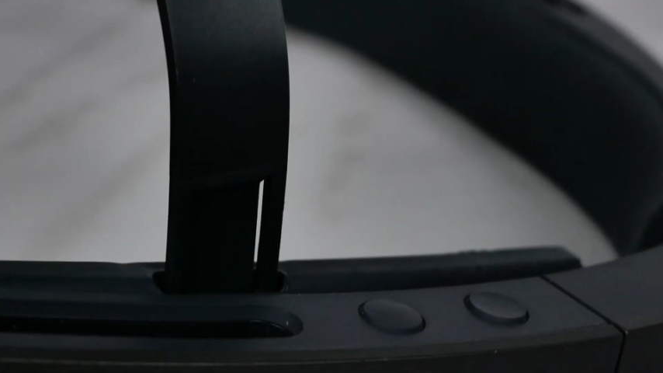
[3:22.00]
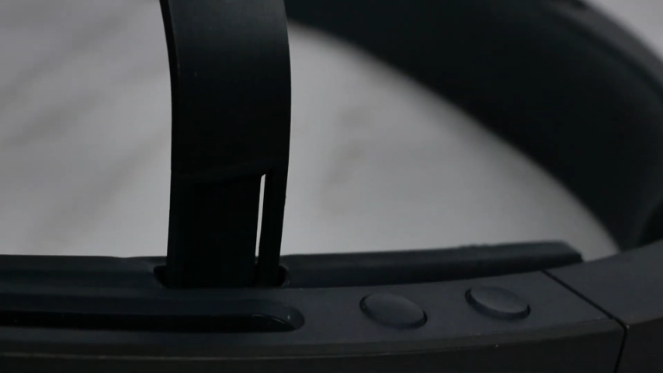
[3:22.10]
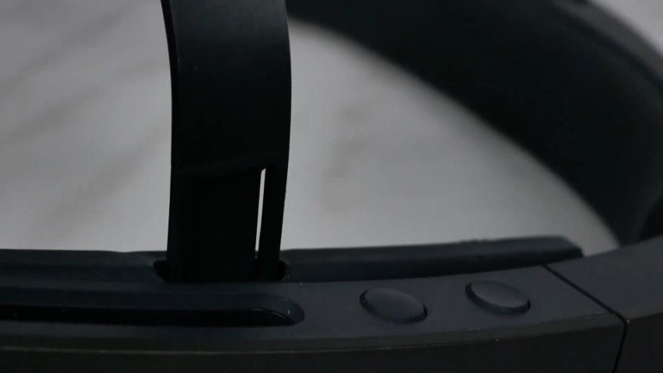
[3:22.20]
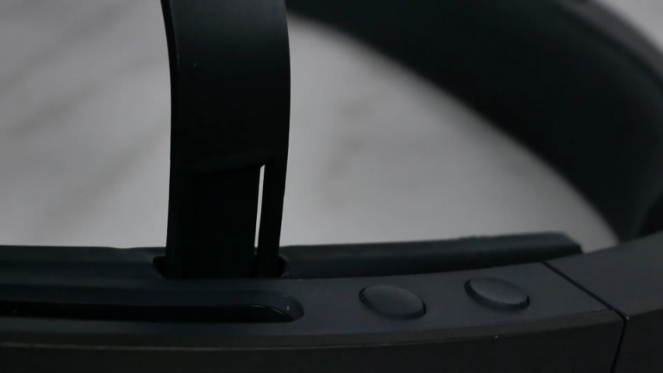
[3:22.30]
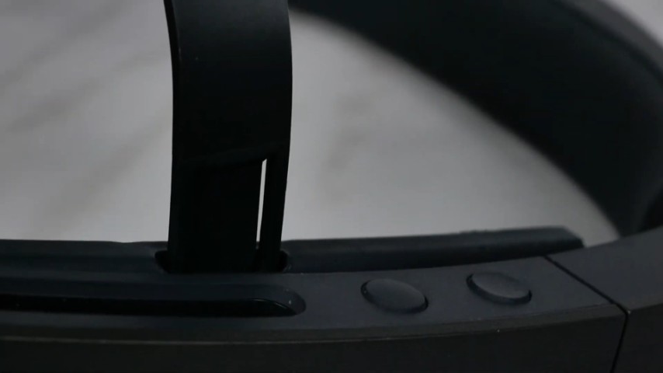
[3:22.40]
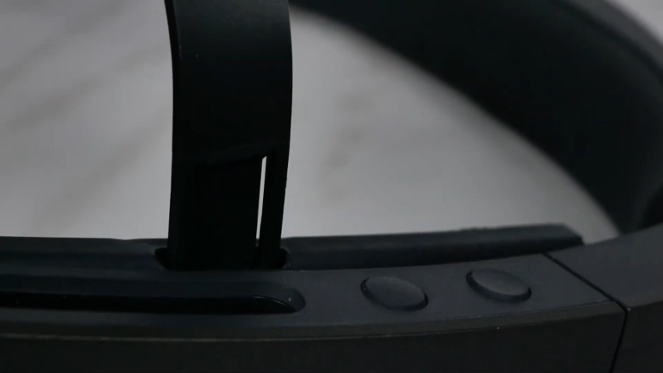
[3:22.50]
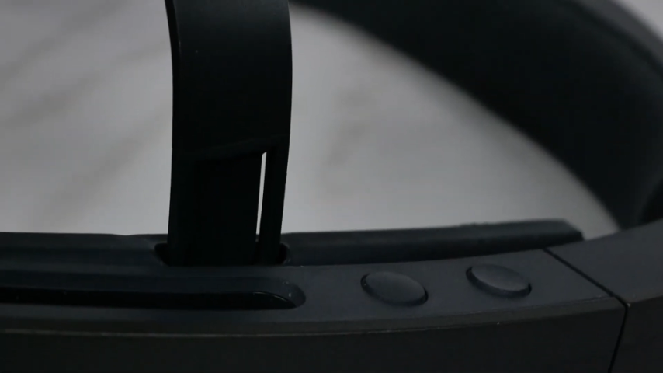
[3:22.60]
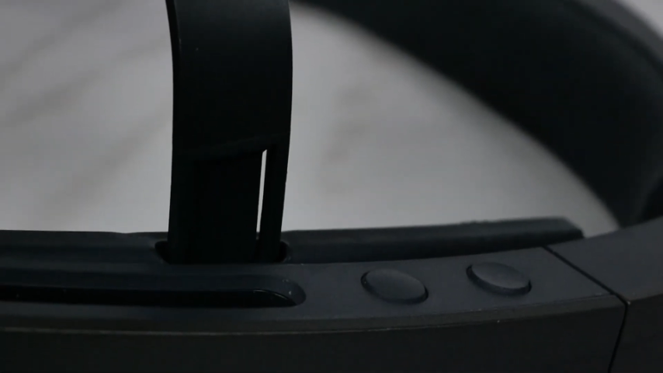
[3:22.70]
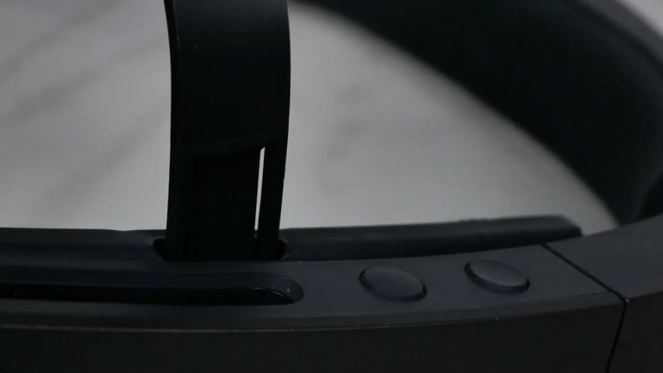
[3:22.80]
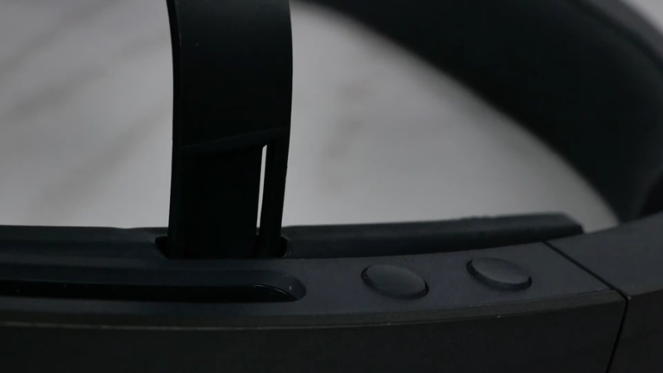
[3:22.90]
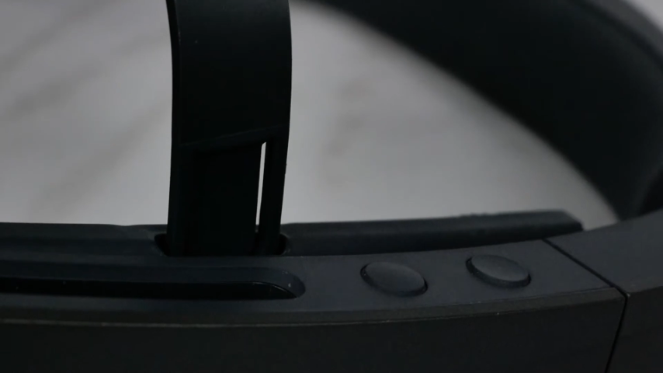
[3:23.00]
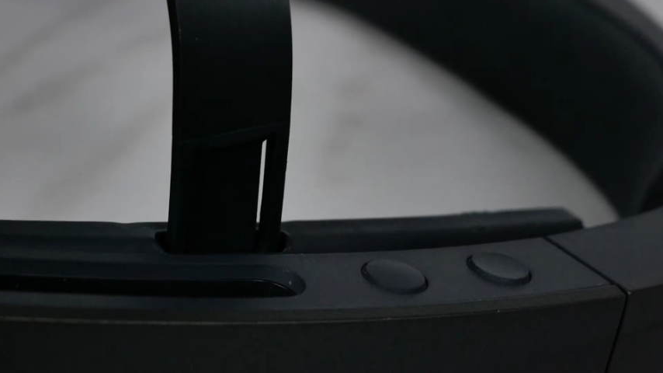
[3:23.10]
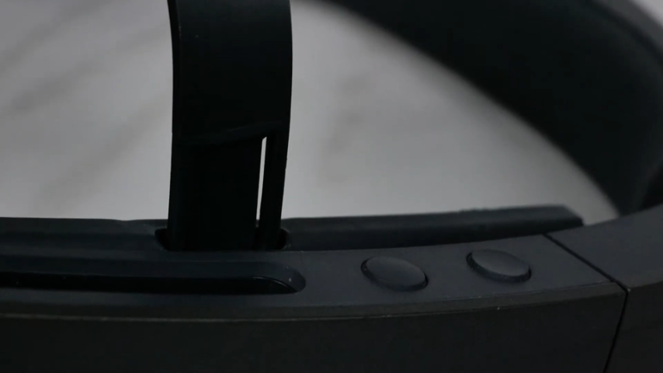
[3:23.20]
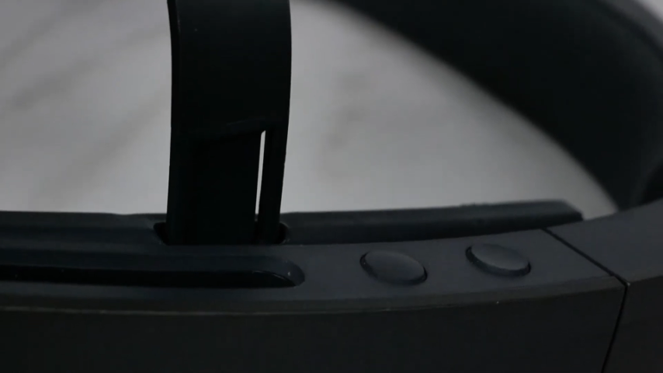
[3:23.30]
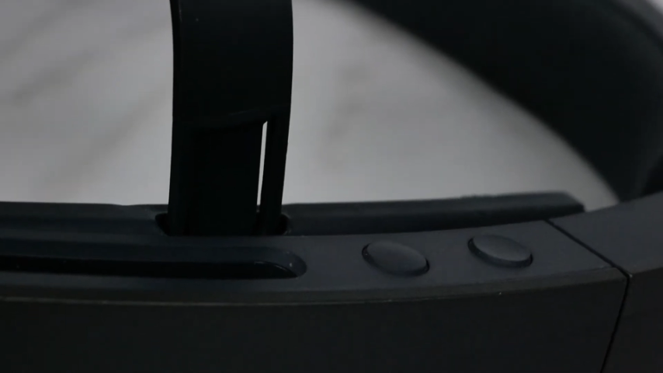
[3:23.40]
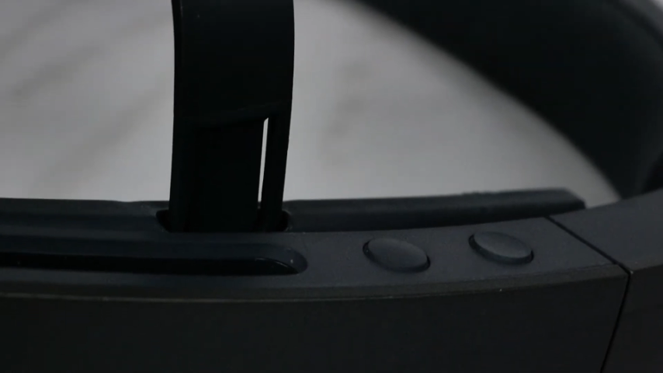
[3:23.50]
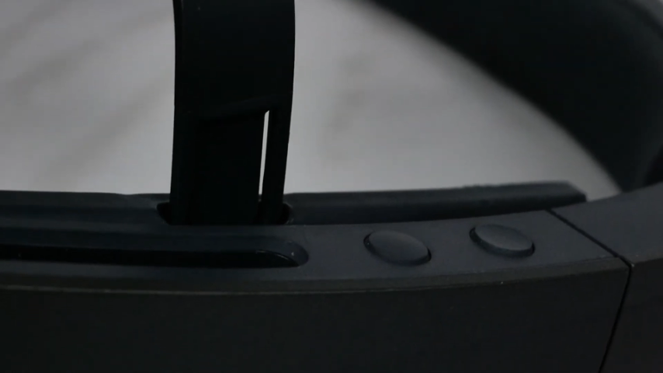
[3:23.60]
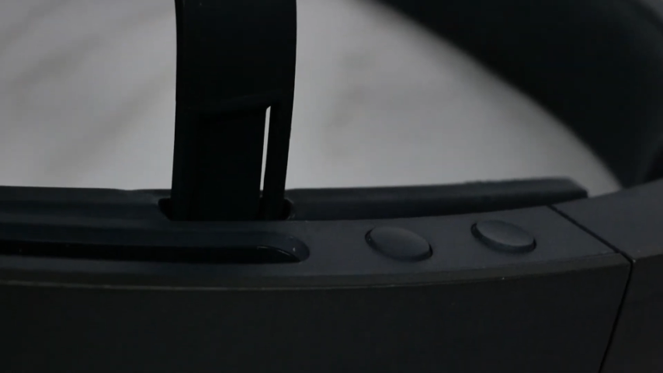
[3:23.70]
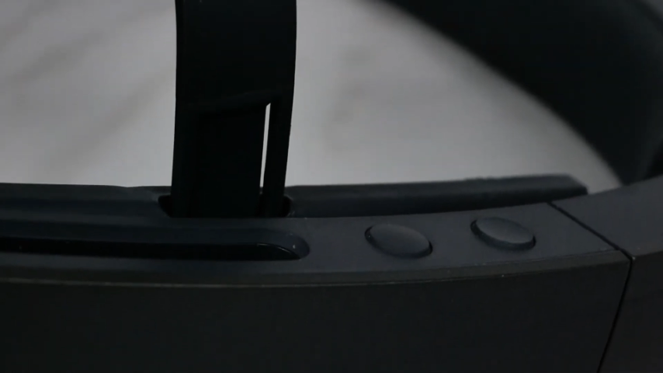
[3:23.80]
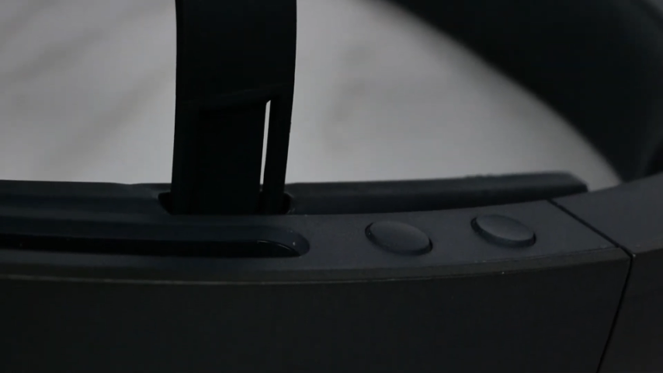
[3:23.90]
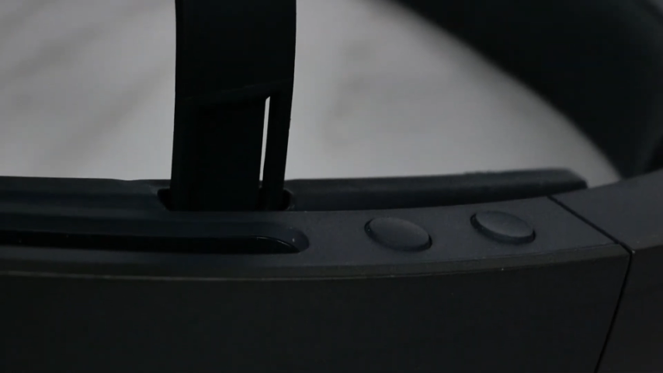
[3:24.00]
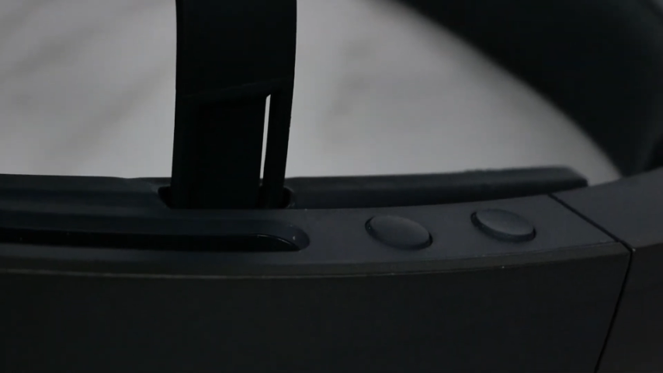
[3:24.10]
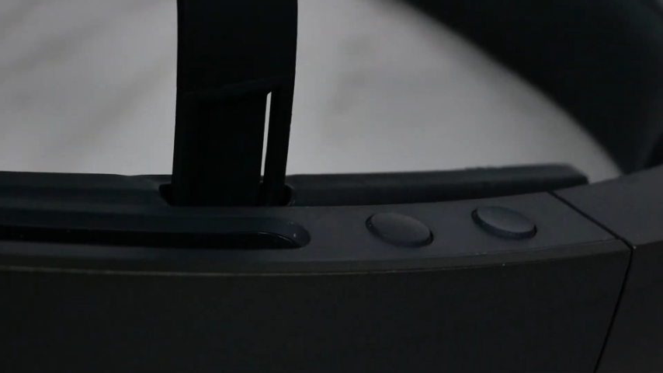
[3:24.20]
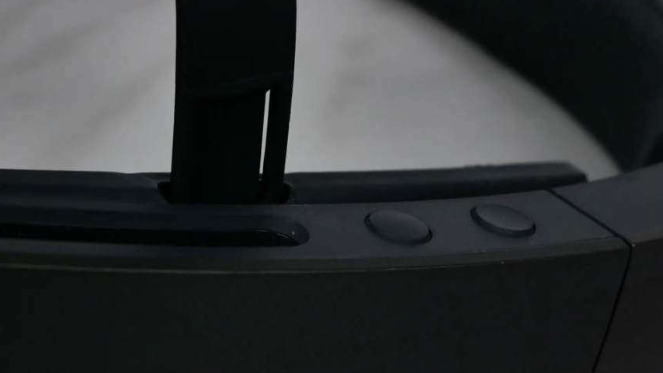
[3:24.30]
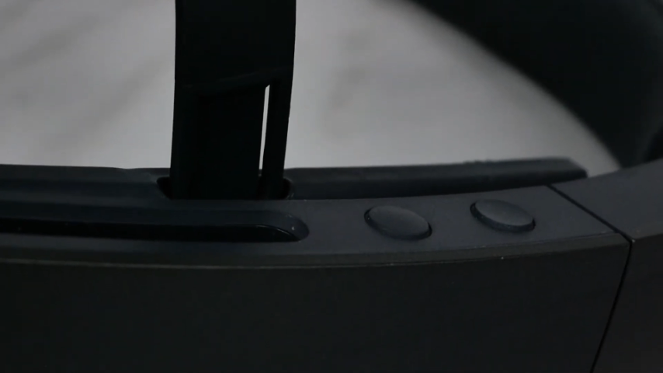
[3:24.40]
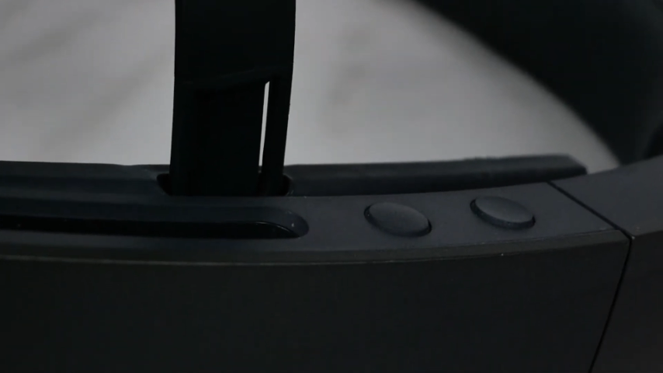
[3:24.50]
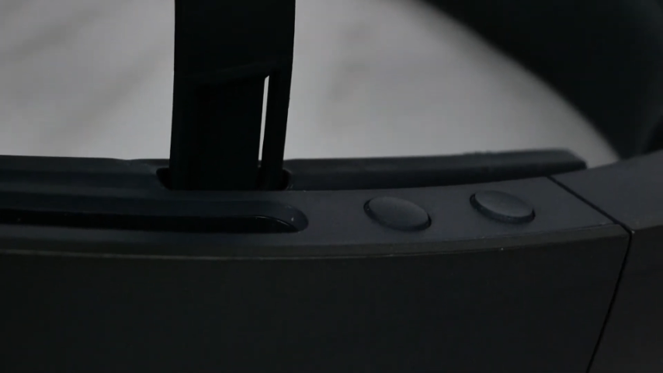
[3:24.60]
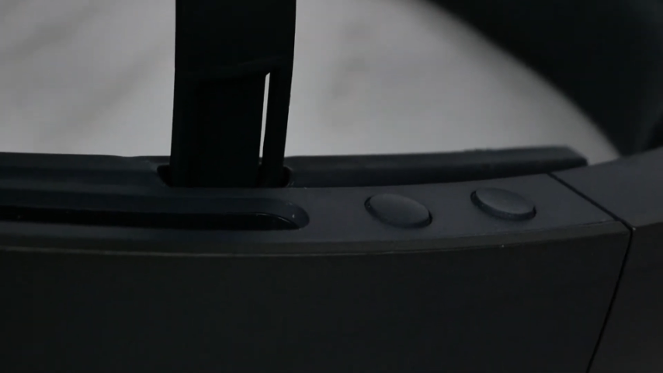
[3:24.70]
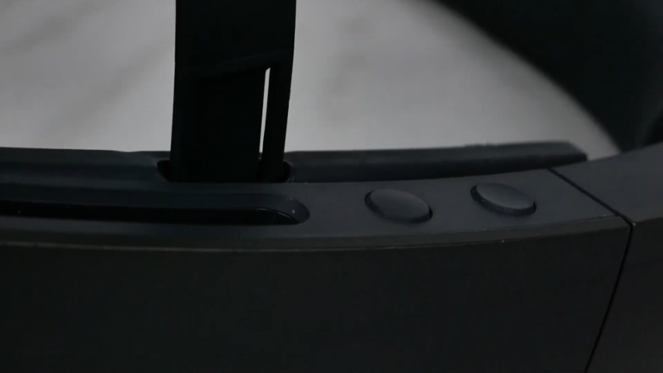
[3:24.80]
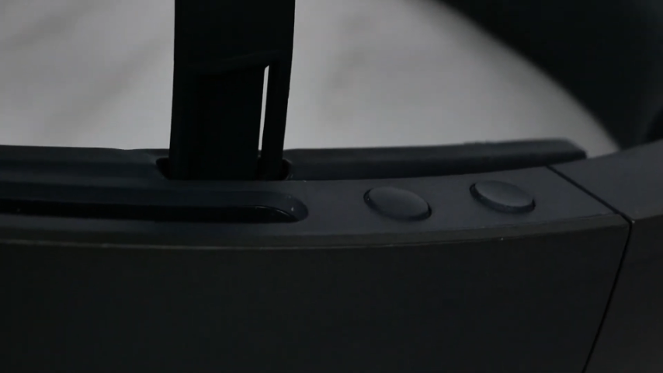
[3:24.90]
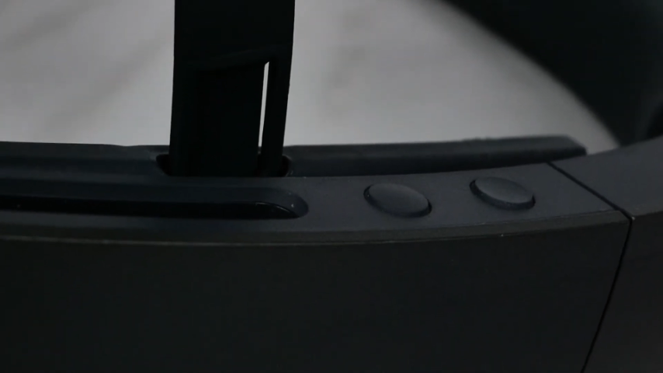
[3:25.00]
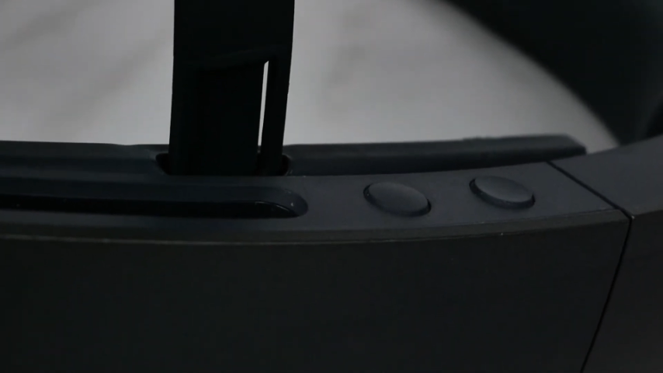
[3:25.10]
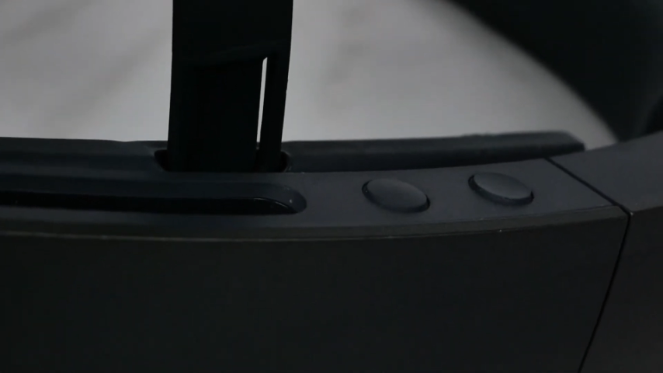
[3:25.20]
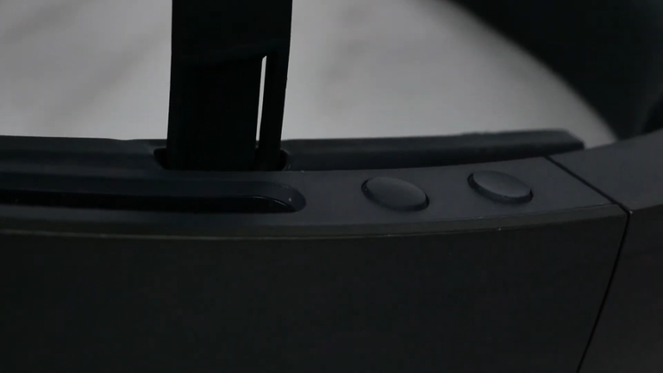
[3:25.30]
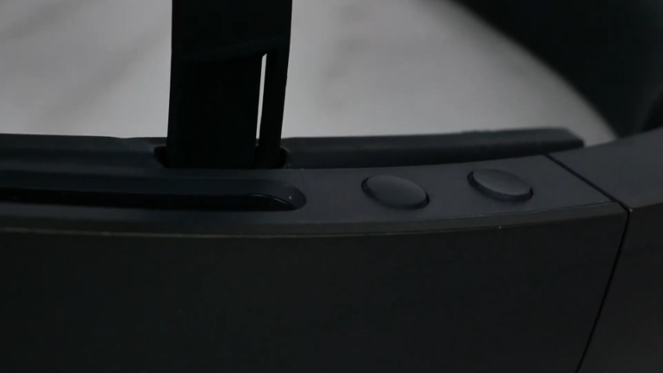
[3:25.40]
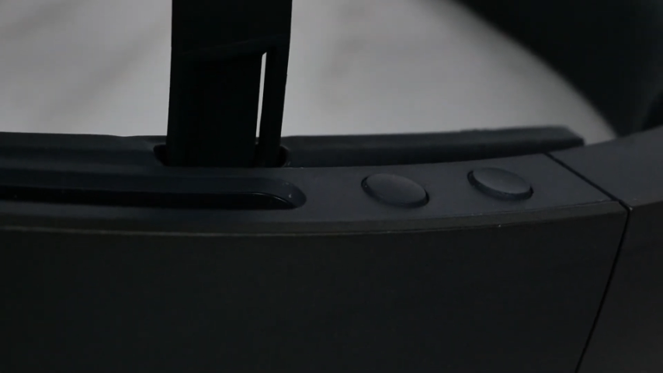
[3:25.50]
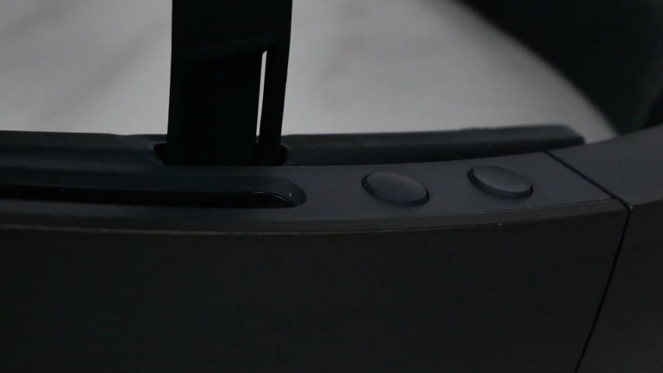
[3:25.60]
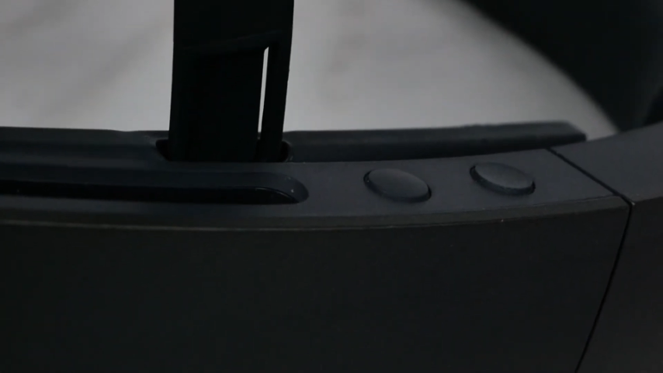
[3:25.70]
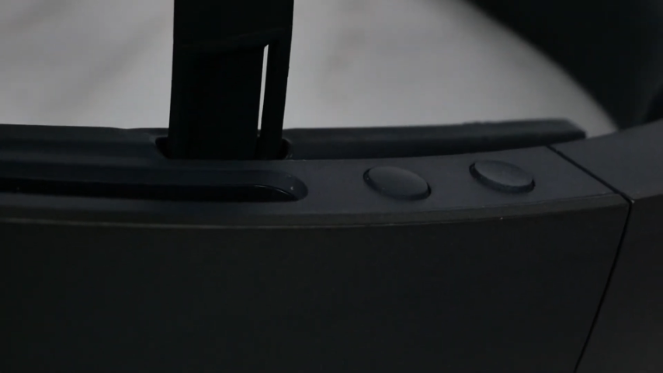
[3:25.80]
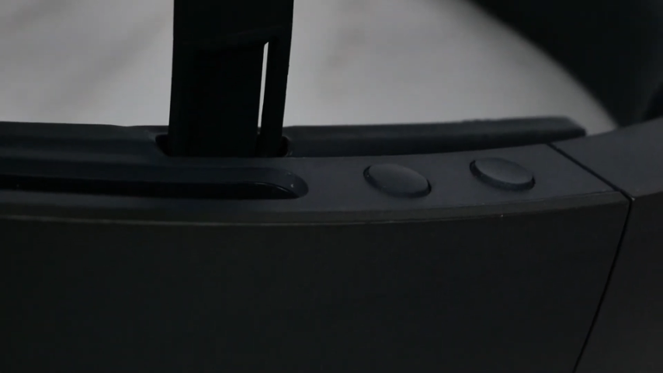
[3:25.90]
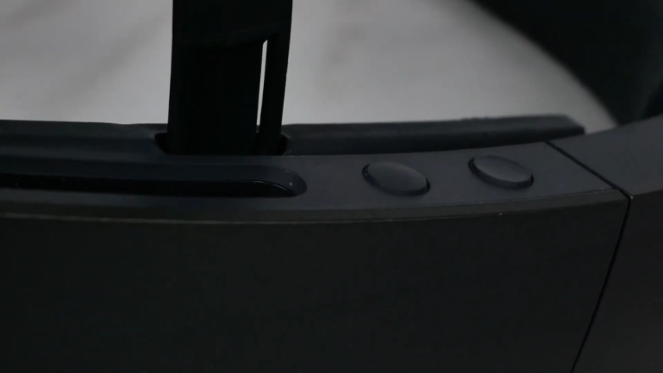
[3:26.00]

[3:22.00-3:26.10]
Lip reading: (no speaker visible)